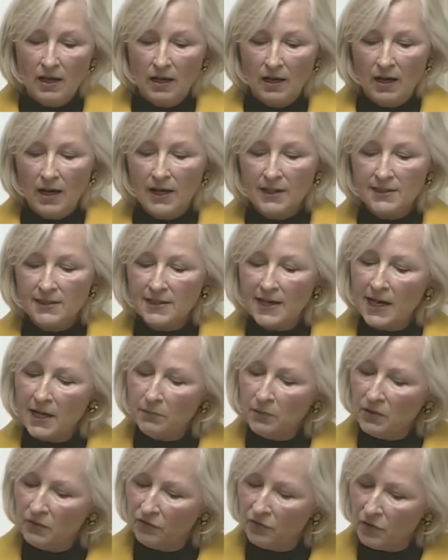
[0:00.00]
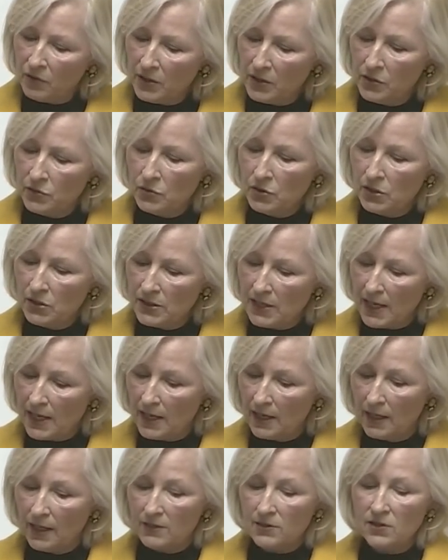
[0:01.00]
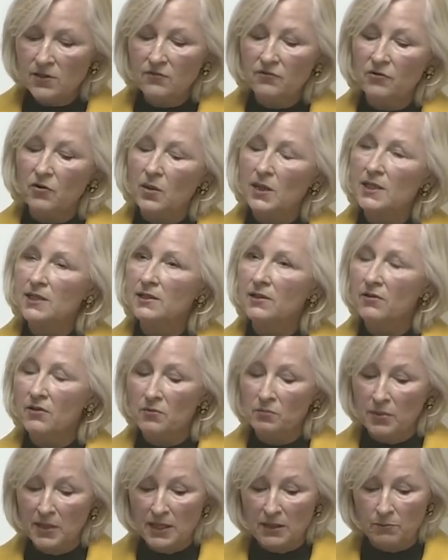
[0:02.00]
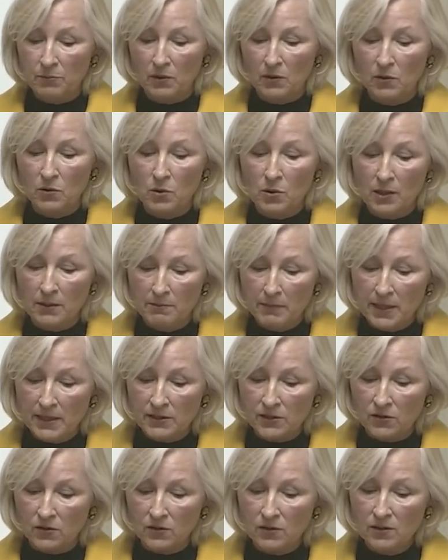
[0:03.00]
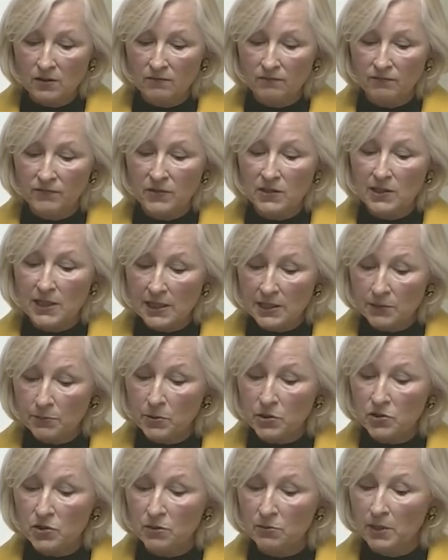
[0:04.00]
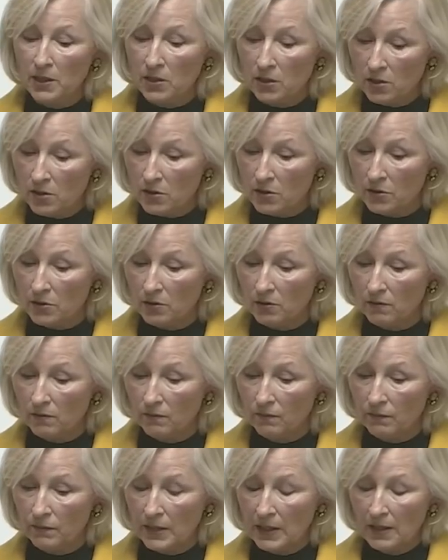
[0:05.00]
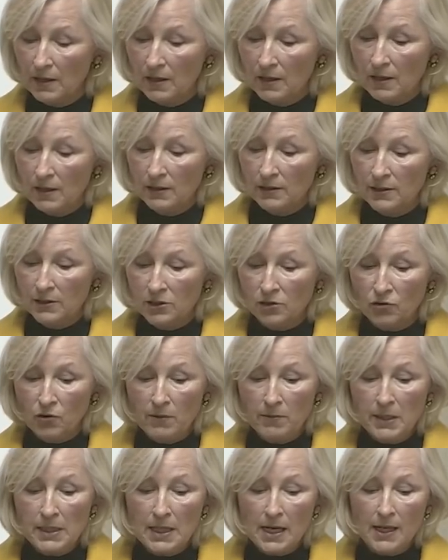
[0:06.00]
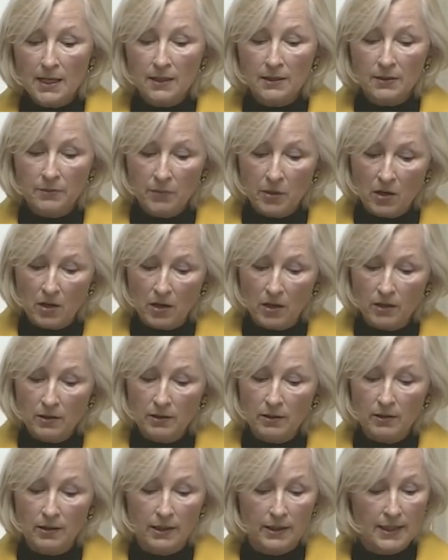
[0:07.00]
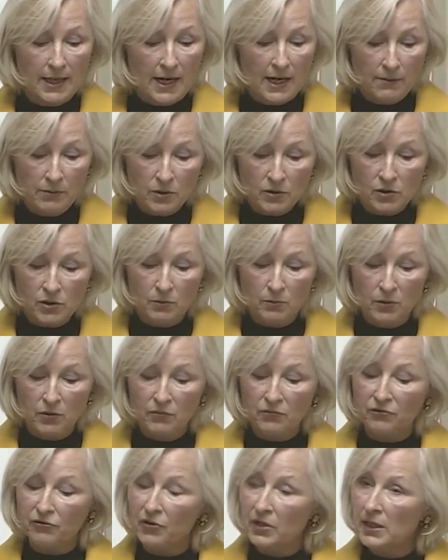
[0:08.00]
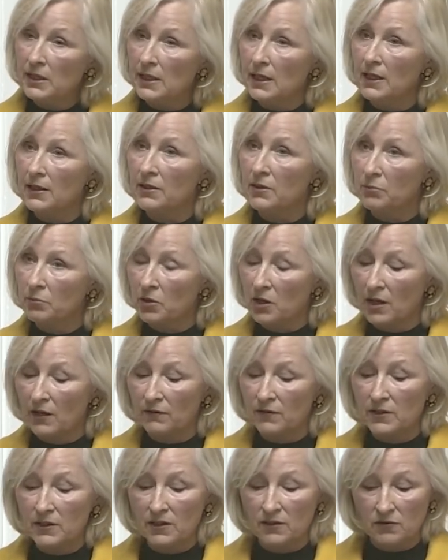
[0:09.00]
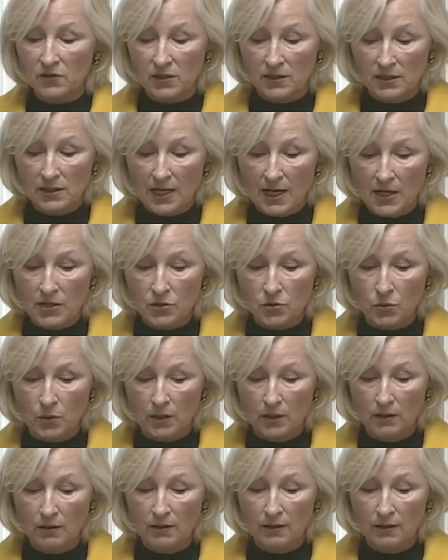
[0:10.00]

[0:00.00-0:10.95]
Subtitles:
I stand before you today as the voice of the people who are muzzled, desperate to be heard, discriminated upon, unable to move freely in the province of Saskatchewan.